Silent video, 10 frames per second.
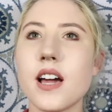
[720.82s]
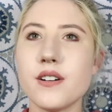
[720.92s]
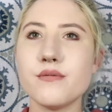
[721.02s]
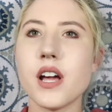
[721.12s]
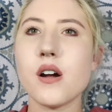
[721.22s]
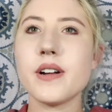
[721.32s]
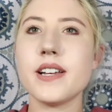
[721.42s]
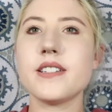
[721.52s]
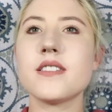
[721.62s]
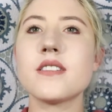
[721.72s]
I don't know.
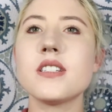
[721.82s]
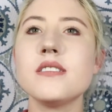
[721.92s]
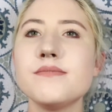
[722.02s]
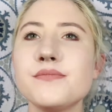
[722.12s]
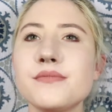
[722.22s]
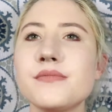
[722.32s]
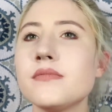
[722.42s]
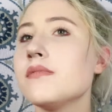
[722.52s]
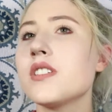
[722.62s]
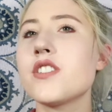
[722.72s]
It's
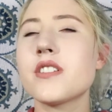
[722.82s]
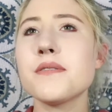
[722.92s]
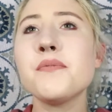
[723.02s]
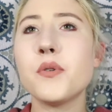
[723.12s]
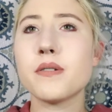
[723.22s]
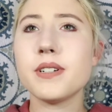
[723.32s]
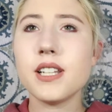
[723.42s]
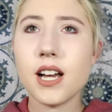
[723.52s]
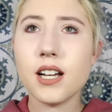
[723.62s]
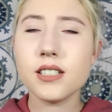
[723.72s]
just the
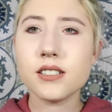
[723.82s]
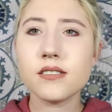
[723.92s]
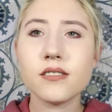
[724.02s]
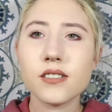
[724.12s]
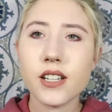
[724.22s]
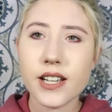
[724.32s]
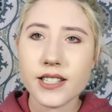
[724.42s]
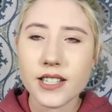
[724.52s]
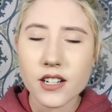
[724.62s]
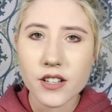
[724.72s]
formula
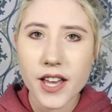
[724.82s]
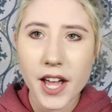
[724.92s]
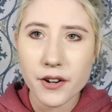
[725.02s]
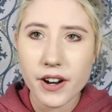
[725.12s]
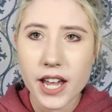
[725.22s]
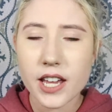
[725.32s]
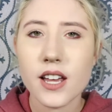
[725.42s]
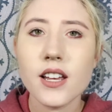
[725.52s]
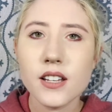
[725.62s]
isn't all that great.